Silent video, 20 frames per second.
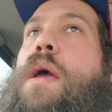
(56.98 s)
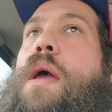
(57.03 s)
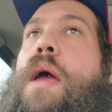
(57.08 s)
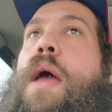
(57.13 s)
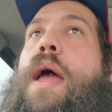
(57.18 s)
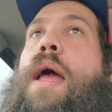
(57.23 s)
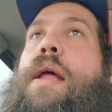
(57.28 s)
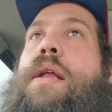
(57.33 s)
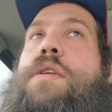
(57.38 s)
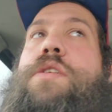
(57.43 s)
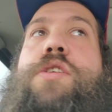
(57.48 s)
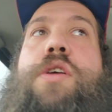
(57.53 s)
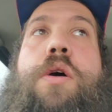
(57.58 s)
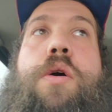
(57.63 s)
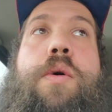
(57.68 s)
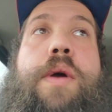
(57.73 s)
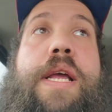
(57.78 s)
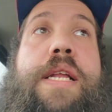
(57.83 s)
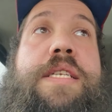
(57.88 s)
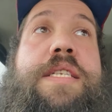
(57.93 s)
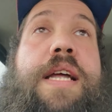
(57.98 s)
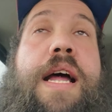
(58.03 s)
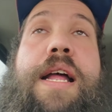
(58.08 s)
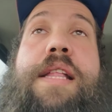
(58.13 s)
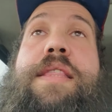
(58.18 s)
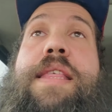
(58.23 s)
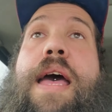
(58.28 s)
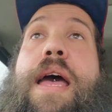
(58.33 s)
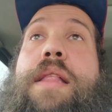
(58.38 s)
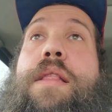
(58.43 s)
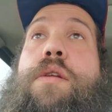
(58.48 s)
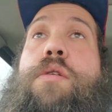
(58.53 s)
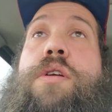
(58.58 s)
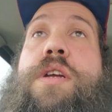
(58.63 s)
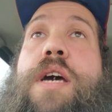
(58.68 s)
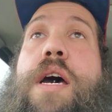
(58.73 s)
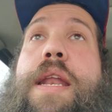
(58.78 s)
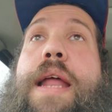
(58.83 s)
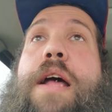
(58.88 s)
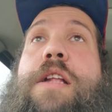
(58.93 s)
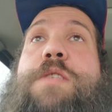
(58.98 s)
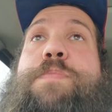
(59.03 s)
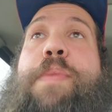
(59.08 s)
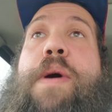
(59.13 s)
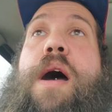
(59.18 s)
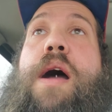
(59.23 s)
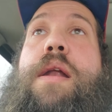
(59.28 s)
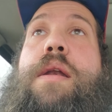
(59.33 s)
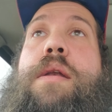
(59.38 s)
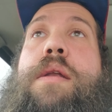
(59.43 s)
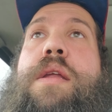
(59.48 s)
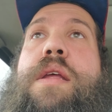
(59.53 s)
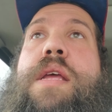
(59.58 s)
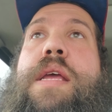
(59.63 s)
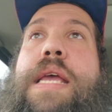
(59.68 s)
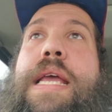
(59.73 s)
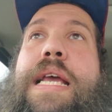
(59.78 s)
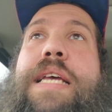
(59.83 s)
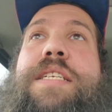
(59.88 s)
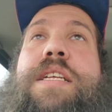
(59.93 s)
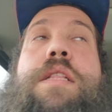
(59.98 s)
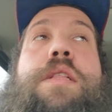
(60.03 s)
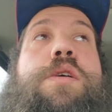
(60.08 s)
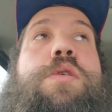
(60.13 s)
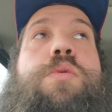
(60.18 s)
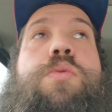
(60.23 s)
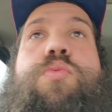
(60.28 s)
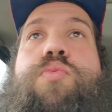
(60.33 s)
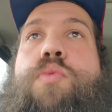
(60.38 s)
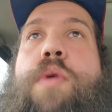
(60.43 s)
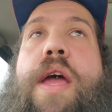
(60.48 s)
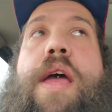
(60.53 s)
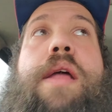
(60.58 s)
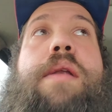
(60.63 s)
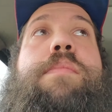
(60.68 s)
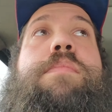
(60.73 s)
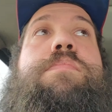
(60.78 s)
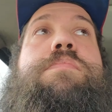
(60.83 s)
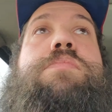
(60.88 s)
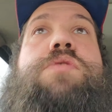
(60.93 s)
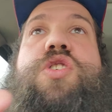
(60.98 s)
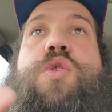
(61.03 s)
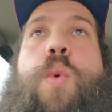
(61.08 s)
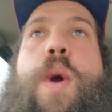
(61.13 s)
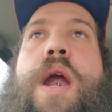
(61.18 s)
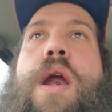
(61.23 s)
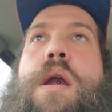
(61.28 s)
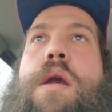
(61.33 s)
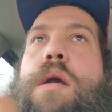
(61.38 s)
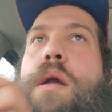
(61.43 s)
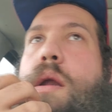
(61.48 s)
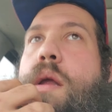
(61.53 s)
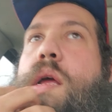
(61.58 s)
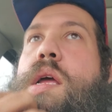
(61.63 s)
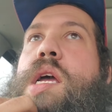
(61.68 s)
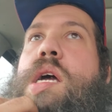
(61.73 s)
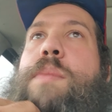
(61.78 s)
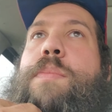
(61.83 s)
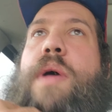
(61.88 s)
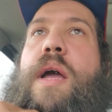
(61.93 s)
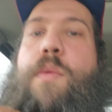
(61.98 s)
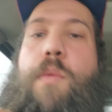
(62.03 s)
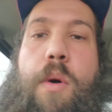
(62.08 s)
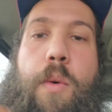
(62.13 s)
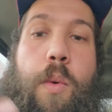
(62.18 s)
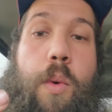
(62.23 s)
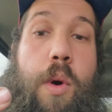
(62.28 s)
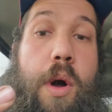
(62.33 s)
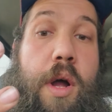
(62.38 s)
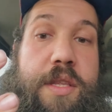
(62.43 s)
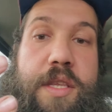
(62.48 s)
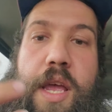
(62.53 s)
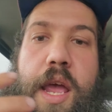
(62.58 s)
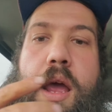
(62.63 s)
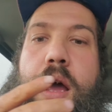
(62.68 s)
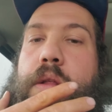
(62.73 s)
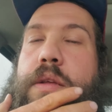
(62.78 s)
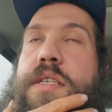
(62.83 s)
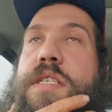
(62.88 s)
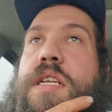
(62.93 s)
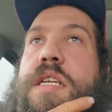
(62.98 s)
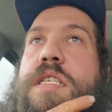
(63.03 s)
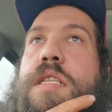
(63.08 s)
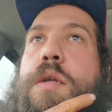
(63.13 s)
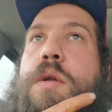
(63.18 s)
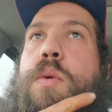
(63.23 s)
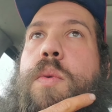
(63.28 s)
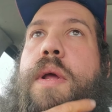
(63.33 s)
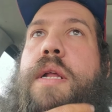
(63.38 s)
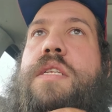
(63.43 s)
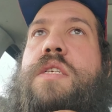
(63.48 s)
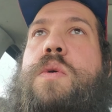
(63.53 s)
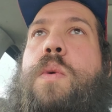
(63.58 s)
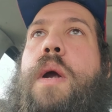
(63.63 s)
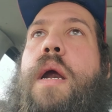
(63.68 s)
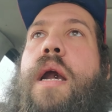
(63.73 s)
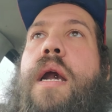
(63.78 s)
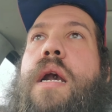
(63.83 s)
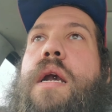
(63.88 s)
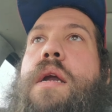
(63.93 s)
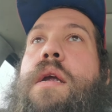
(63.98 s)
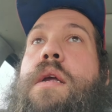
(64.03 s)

And so inside that little cutout spot is a little red square. I'm like, well, what the hell is this little red square?